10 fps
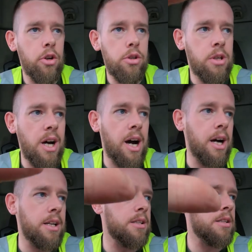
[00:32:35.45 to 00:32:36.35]
you
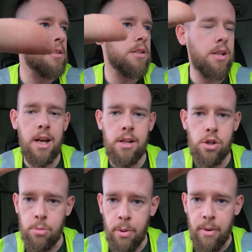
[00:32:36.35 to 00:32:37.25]
guys say
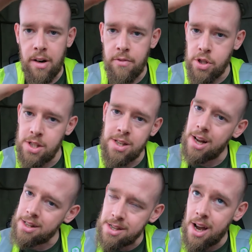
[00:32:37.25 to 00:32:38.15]
that some of my reverses
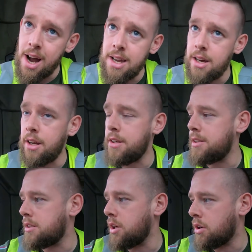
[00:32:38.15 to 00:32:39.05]
aren't tight,
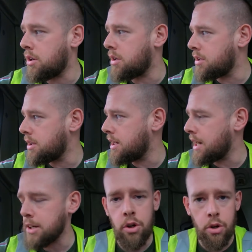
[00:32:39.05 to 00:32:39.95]
and you know,
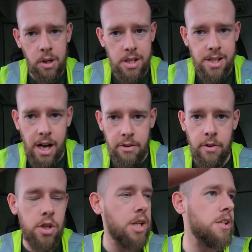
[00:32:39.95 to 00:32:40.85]
I don't know what a tight
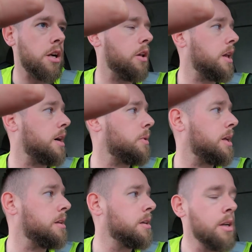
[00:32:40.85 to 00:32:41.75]
reverse is and all that.
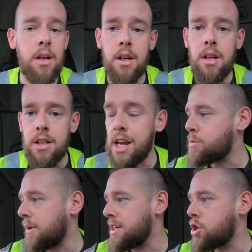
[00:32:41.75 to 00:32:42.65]
Well,
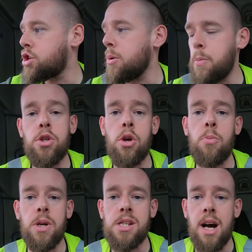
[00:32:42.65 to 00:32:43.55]
this one is super,
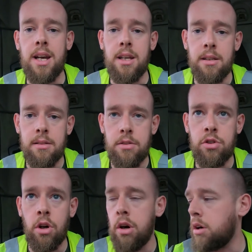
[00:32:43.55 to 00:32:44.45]
super tight,
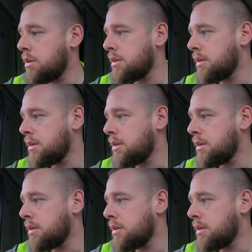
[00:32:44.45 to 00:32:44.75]
so